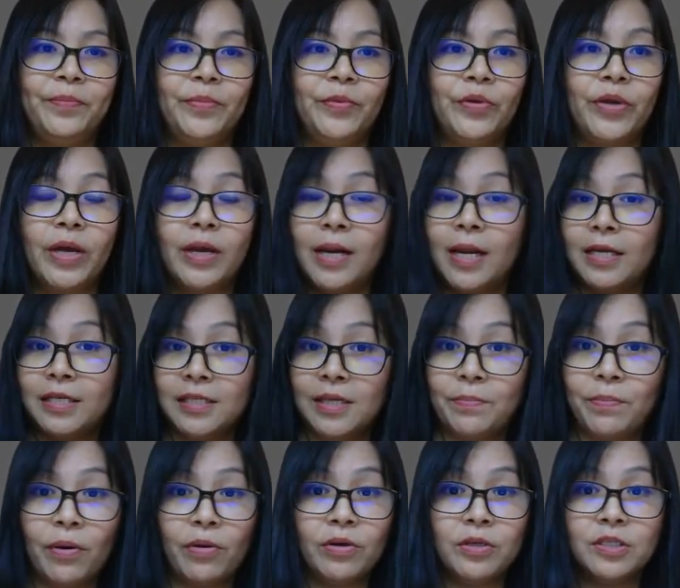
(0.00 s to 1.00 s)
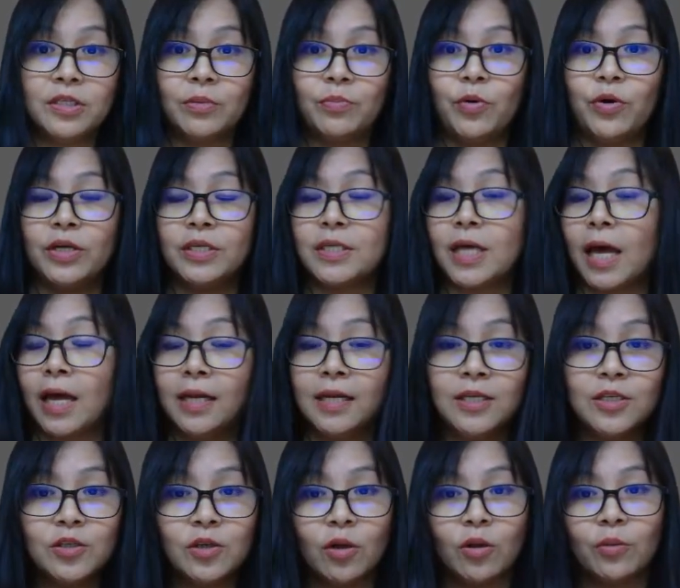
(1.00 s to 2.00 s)
okay, let's say paracetamol is
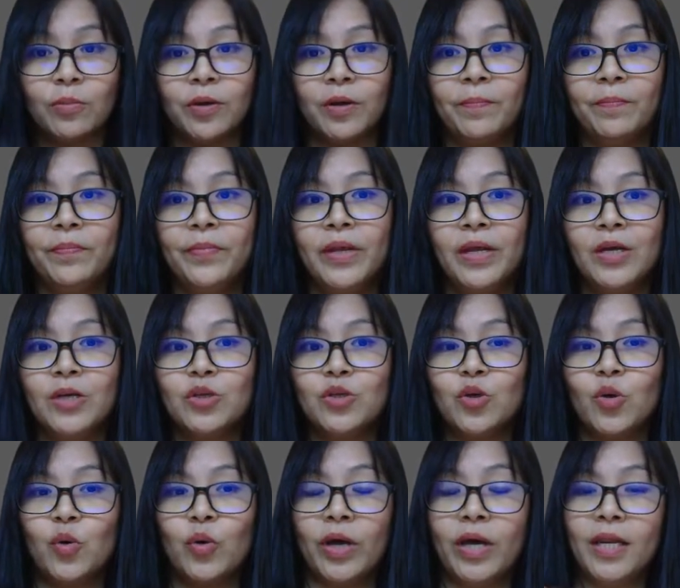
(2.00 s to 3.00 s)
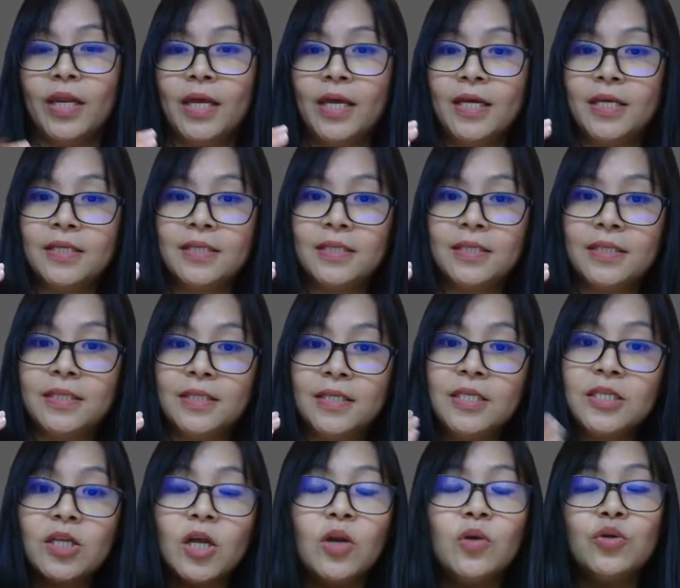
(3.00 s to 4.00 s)
highly soluble, so it is
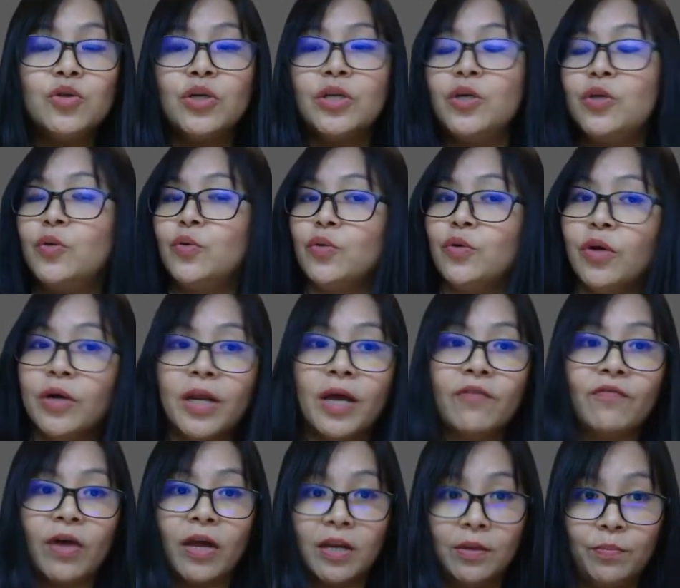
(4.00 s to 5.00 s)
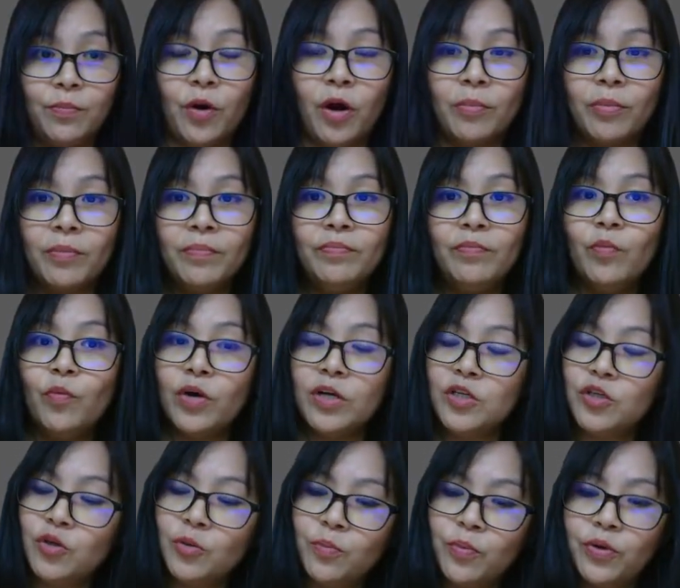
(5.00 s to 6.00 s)
dissolution do not have any problem.
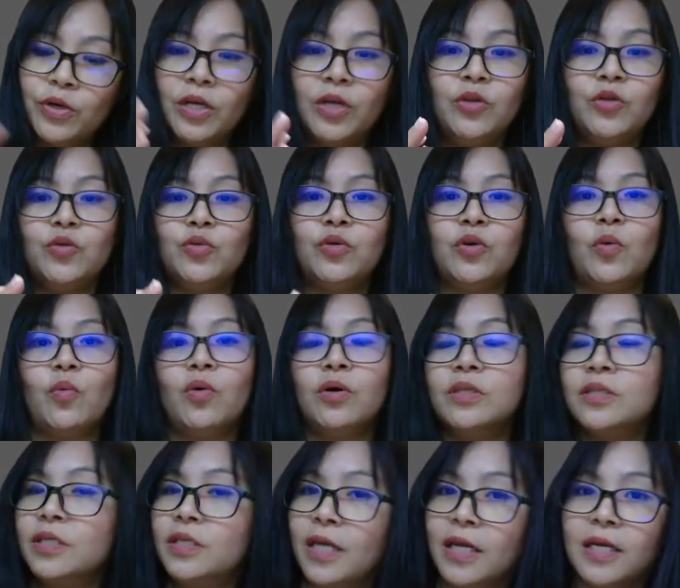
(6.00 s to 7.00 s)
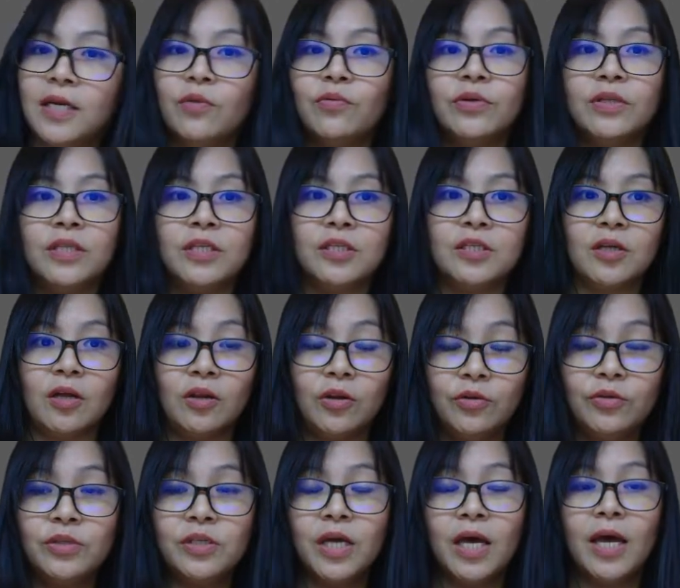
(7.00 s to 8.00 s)
Once you put into the water, then it will
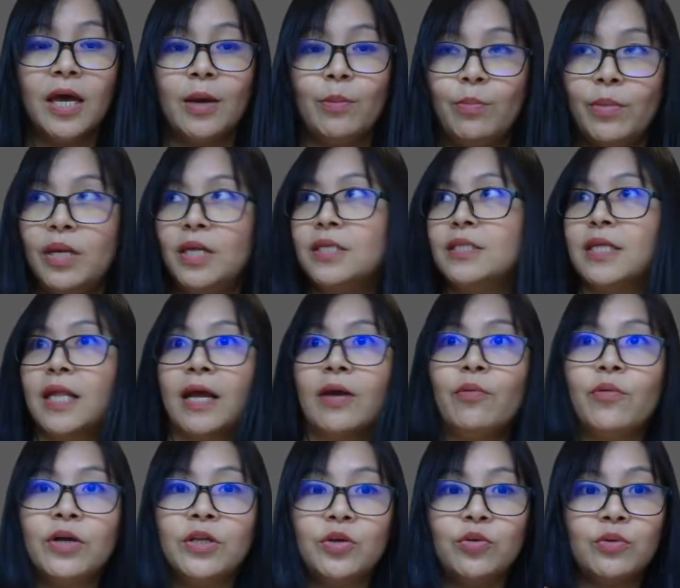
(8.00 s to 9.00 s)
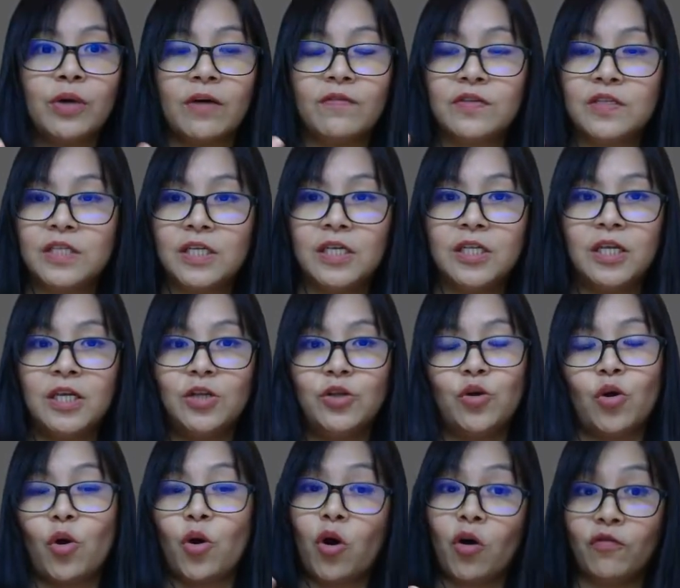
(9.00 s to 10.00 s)
dissolute, meaning that what you have seen in
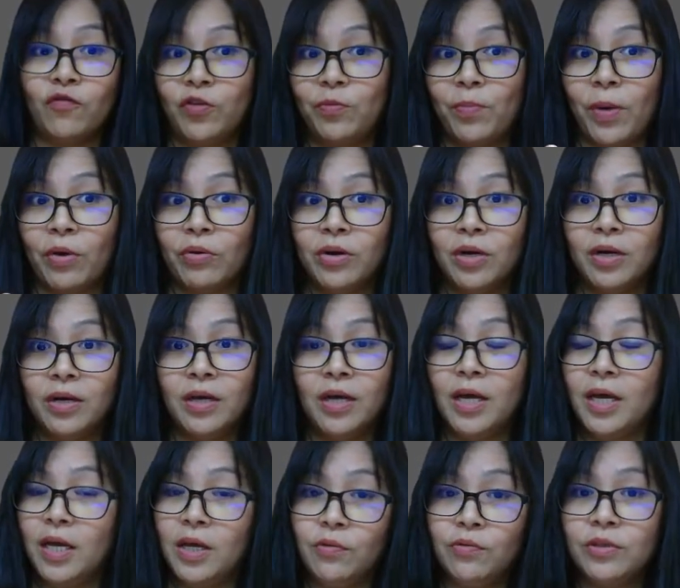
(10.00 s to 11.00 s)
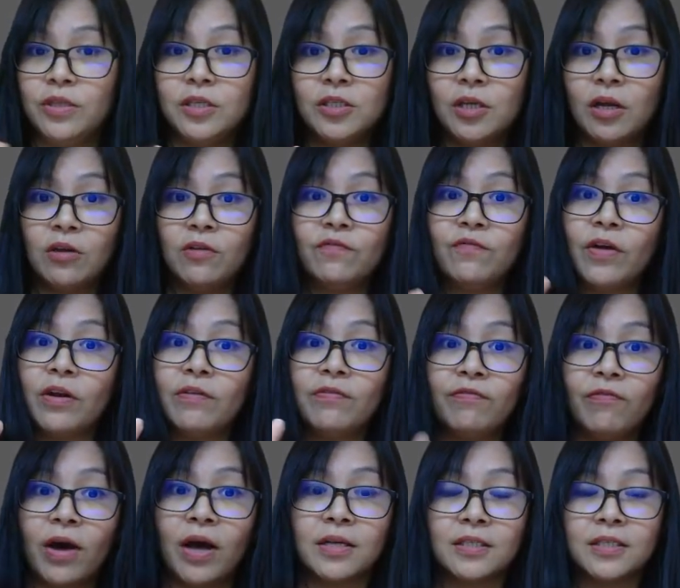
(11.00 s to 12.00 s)
your coffee powder, it will dissolute very
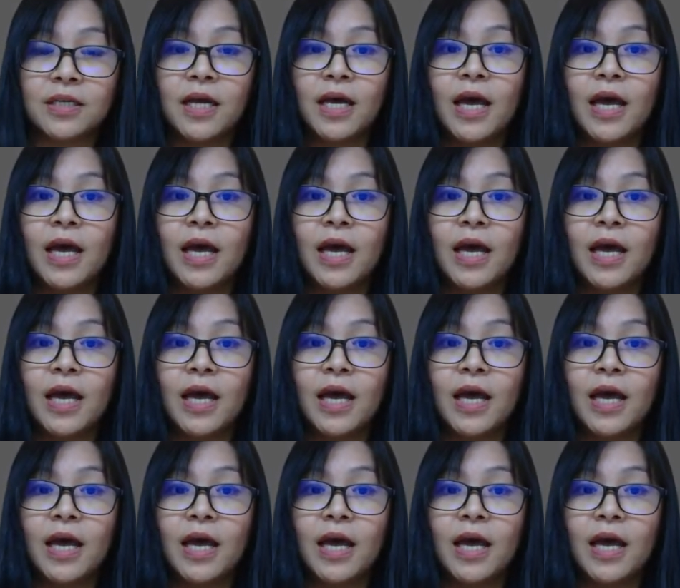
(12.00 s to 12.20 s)
fast.